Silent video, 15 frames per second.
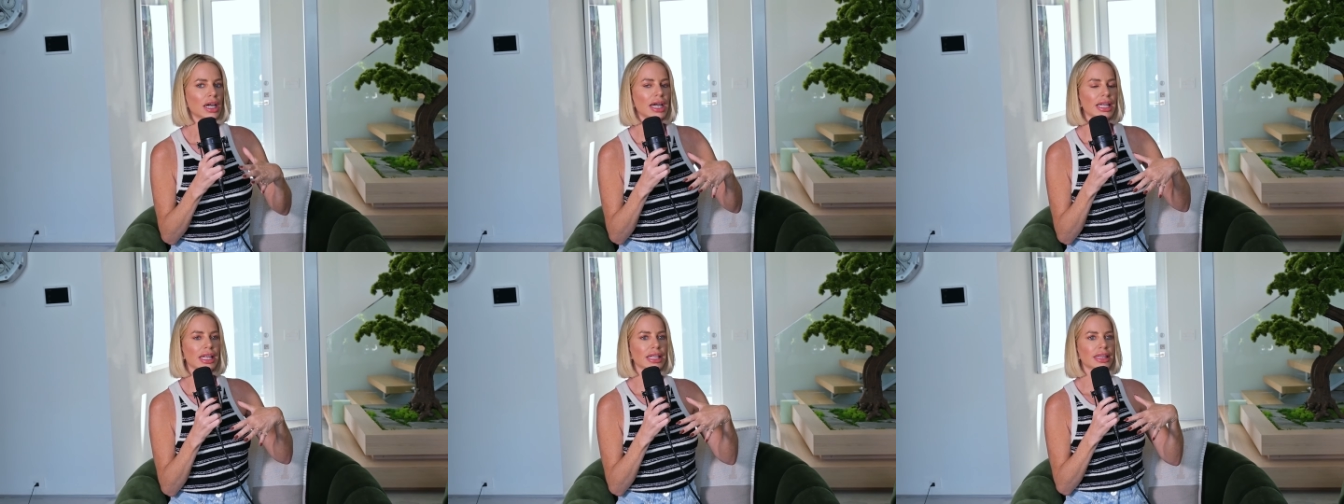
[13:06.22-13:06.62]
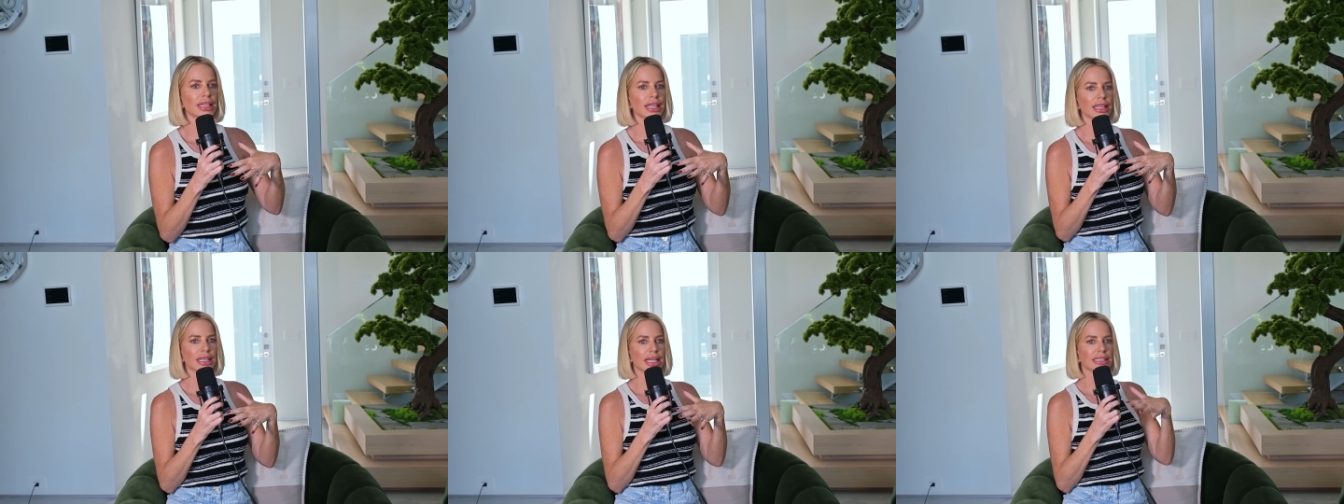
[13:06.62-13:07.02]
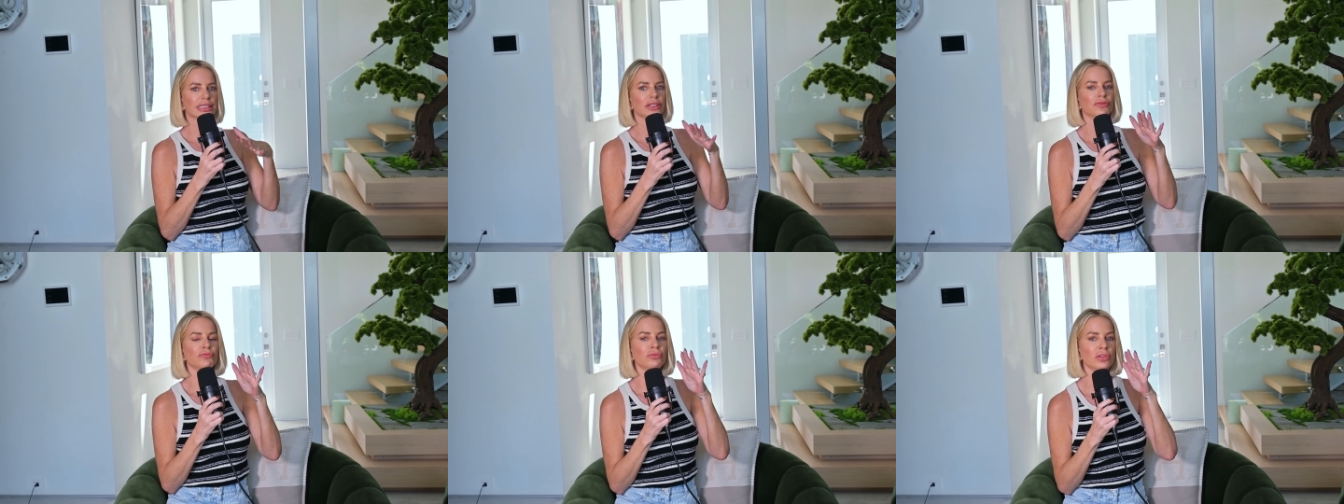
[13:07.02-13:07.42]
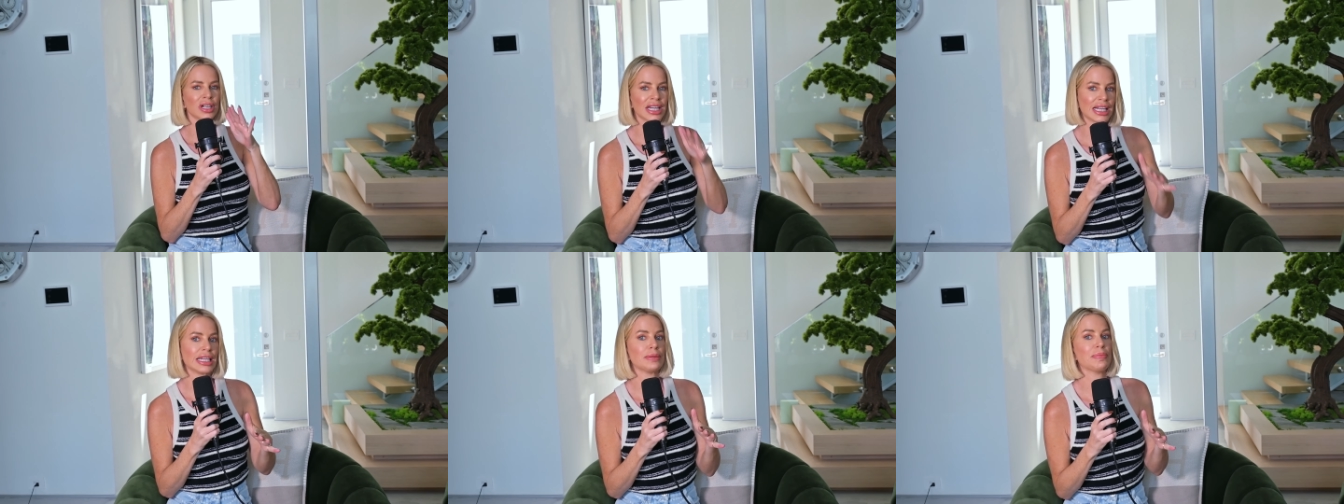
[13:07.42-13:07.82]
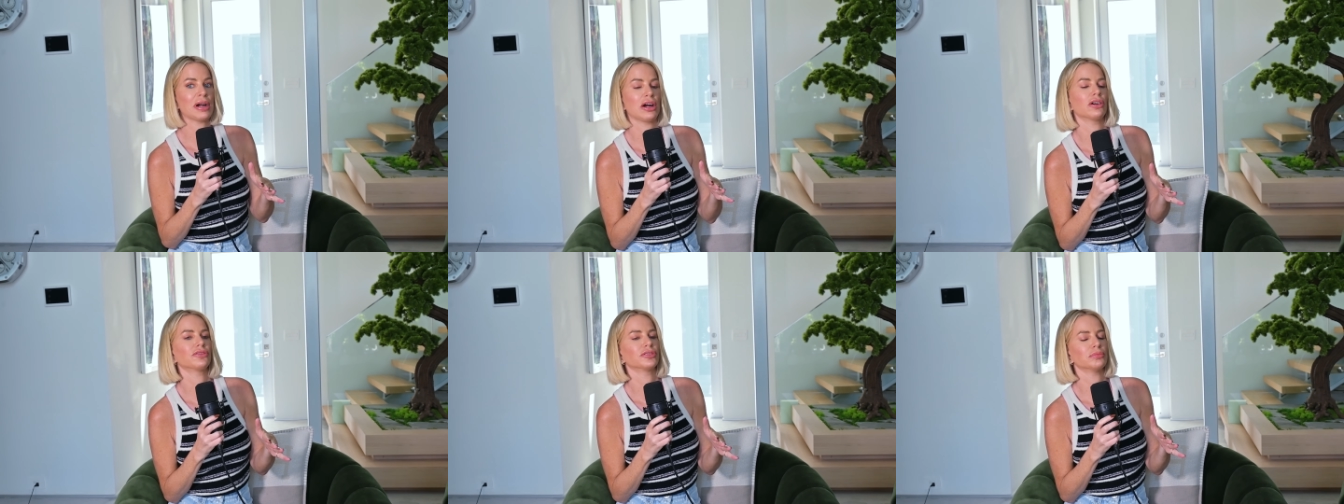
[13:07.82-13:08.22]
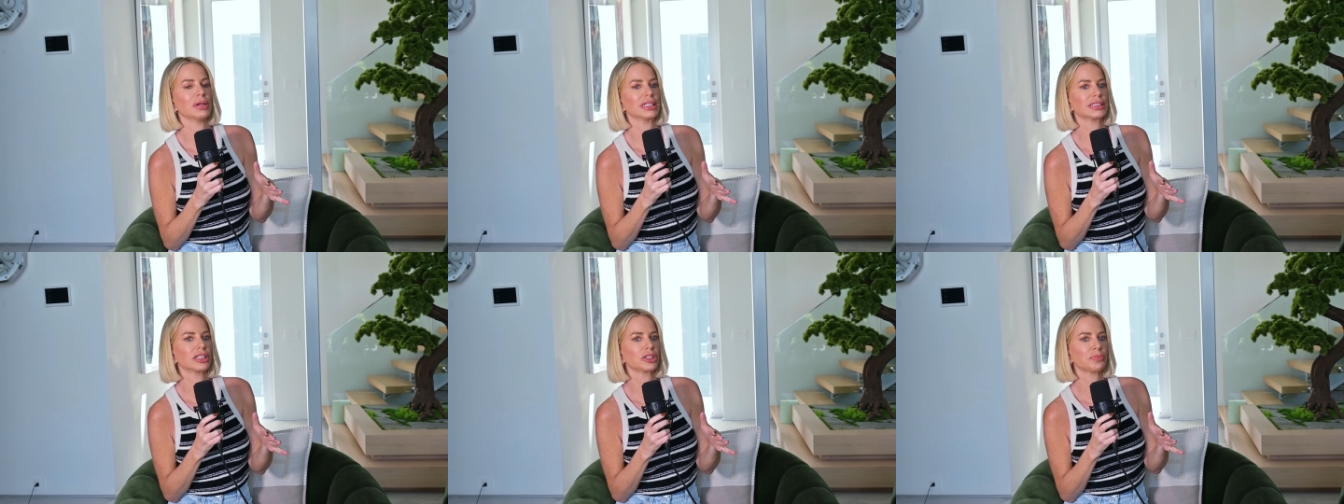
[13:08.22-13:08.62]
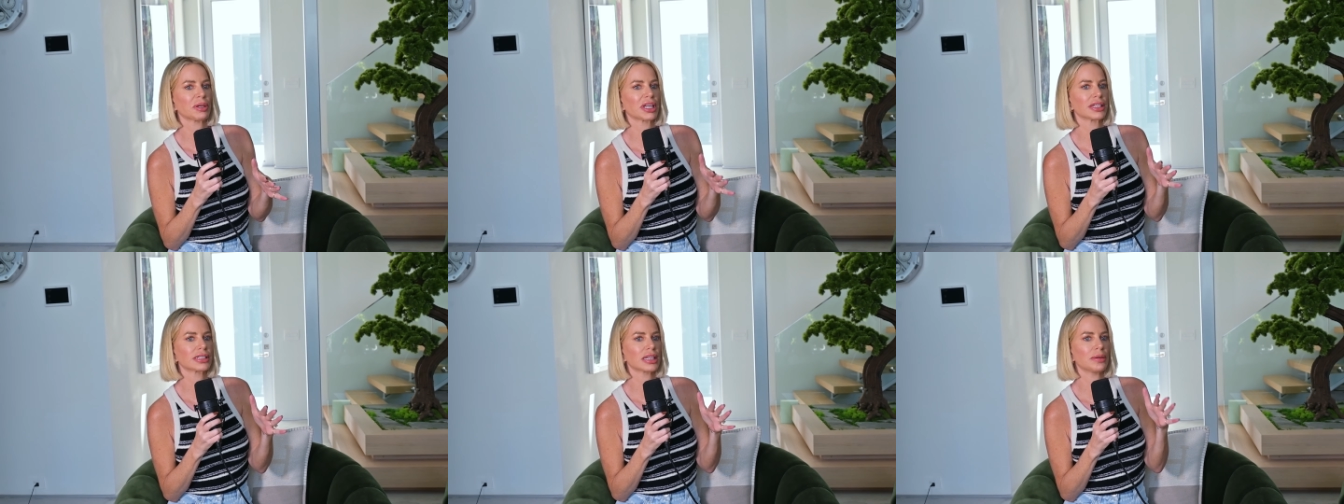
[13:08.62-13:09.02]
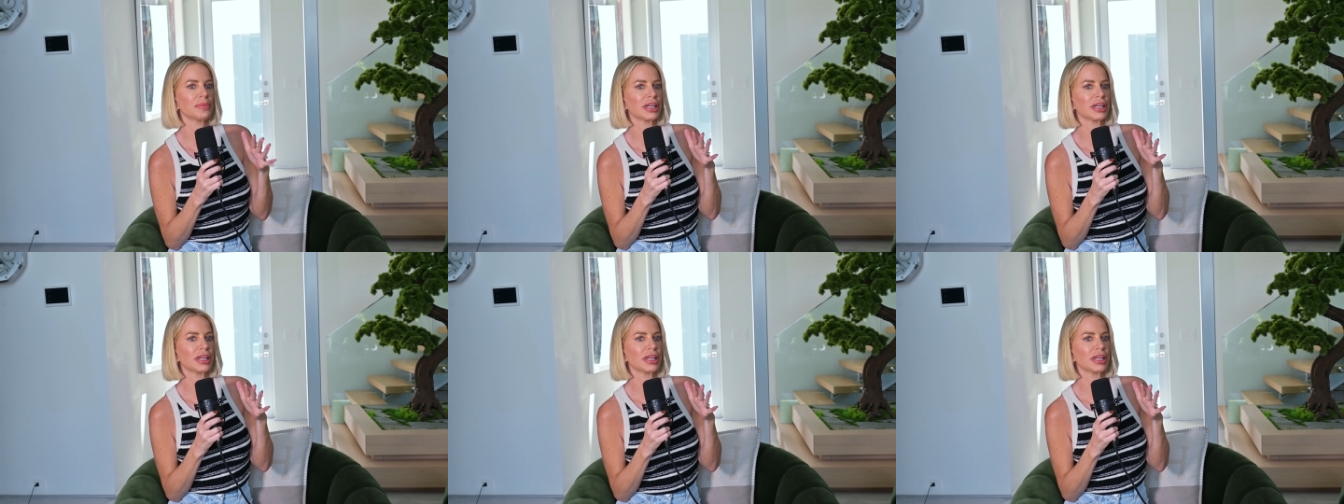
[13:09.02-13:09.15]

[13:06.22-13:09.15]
And I think that's a really powerful message because,